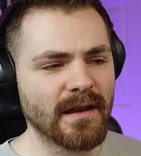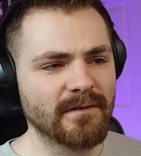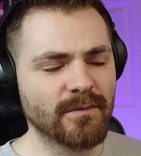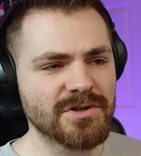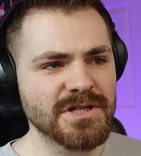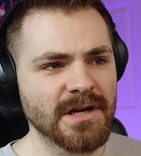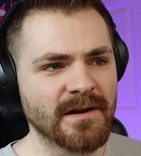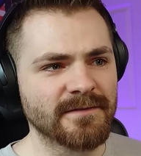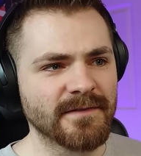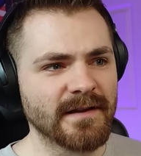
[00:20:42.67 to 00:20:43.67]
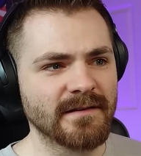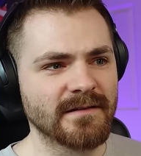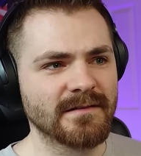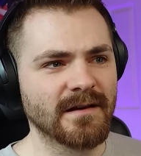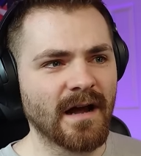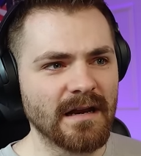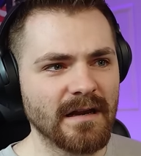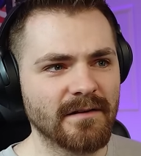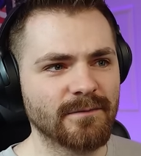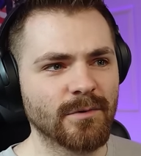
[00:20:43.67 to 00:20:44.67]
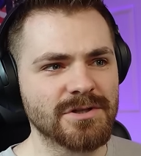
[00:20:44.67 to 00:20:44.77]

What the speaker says: love watching her face. I love